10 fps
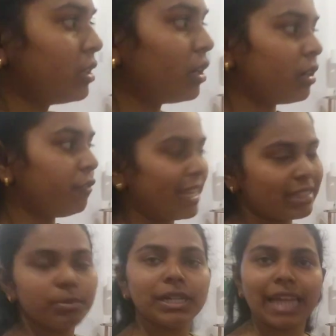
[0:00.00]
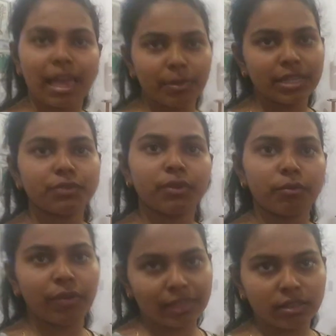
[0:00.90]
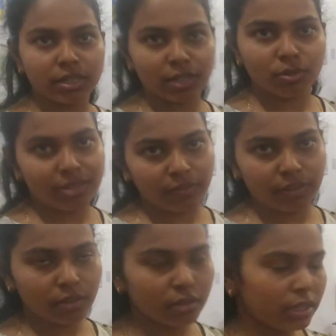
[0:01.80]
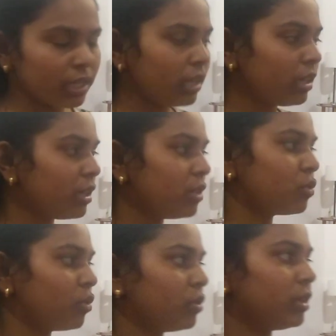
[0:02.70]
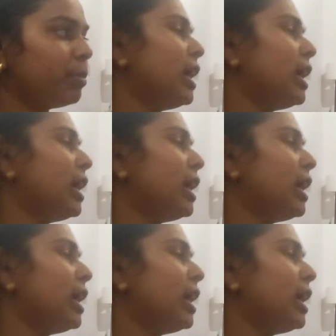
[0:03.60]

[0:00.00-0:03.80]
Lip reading: The flexible timing is from 5:30 to 7:30. So the